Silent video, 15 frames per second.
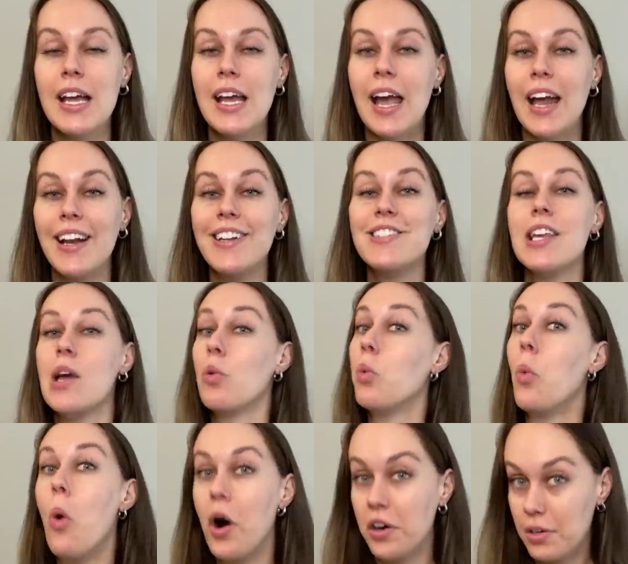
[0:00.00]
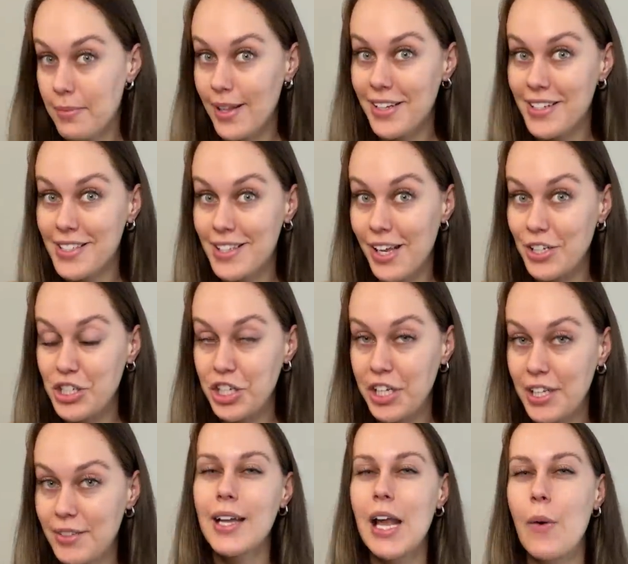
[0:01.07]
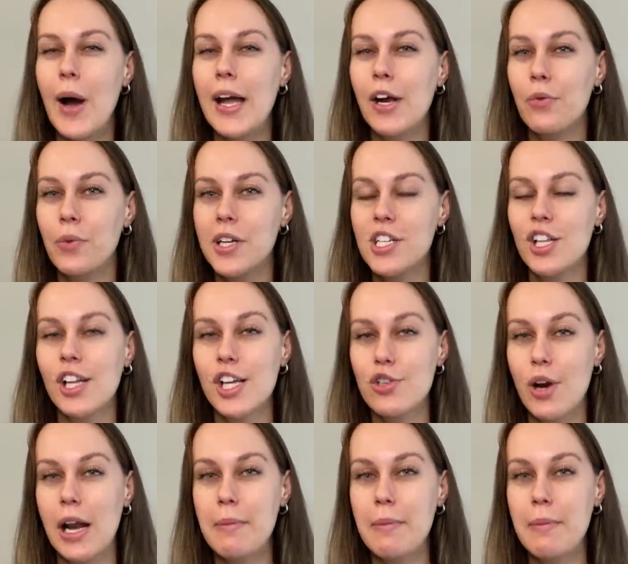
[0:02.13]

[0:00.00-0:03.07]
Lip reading: and it's a watermelon slushie. Now, I originally tried